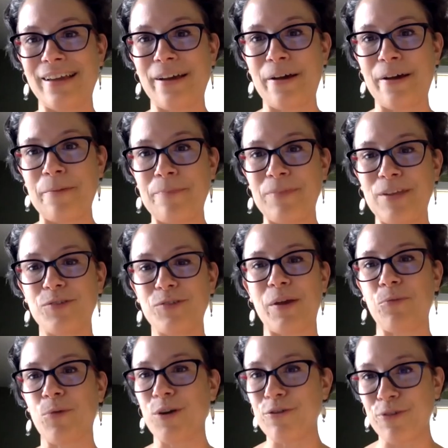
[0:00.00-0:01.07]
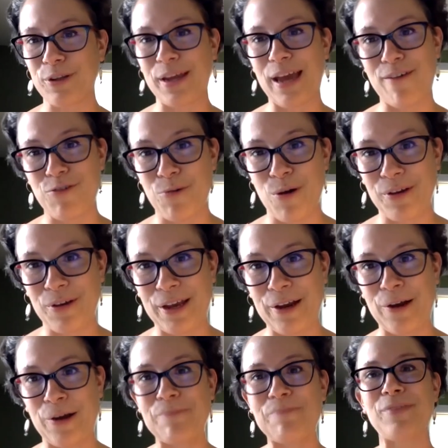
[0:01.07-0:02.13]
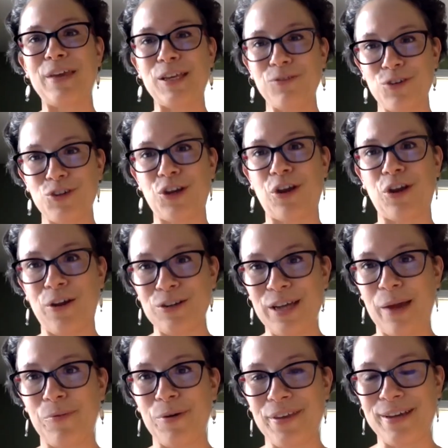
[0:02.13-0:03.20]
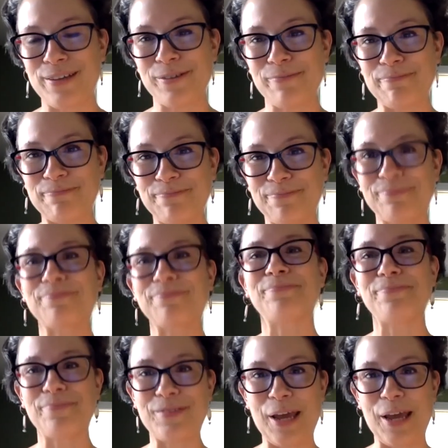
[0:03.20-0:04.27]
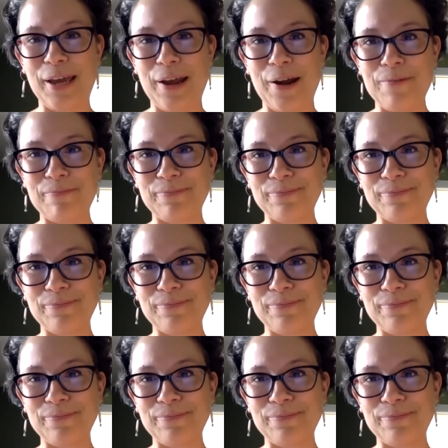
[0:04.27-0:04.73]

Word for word: um, it's been wonderful to have you all here. Thanks for sharing your time with us. Take care.